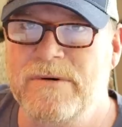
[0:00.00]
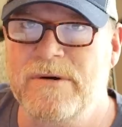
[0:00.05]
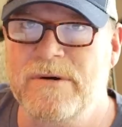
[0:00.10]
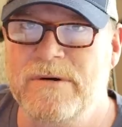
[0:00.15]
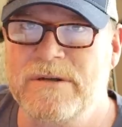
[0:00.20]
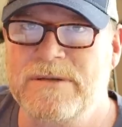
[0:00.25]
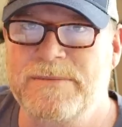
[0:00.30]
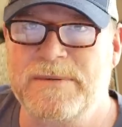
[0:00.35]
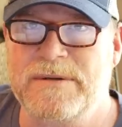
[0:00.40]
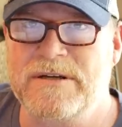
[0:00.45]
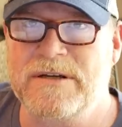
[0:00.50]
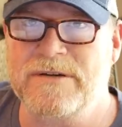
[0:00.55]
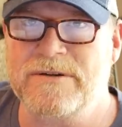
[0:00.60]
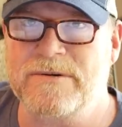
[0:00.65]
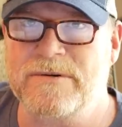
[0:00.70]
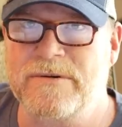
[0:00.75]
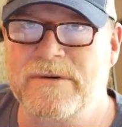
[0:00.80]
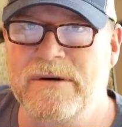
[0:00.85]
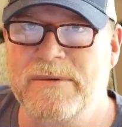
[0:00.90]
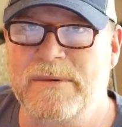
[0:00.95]
who is a
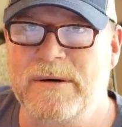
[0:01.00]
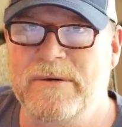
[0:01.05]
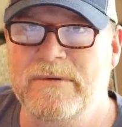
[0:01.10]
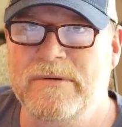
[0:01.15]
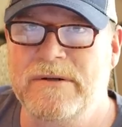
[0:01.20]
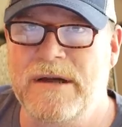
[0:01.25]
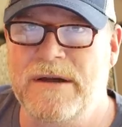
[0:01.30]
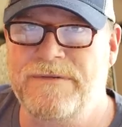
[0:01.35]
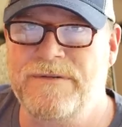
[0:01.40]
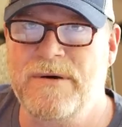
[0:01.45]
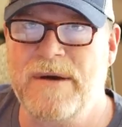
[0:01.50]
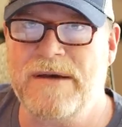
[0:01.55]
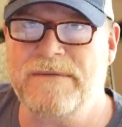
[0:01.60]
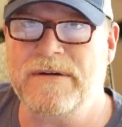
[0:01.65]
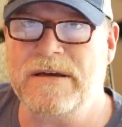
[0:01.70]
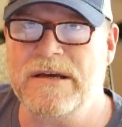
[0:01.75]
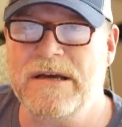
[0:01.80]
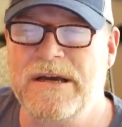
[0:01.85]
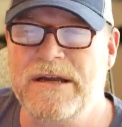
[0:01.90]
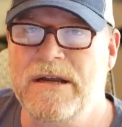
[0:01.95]
potential criminal. If you
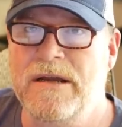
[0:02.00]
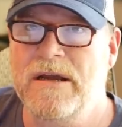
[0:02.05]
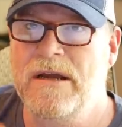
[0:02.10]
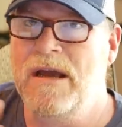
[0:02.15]
have a gun,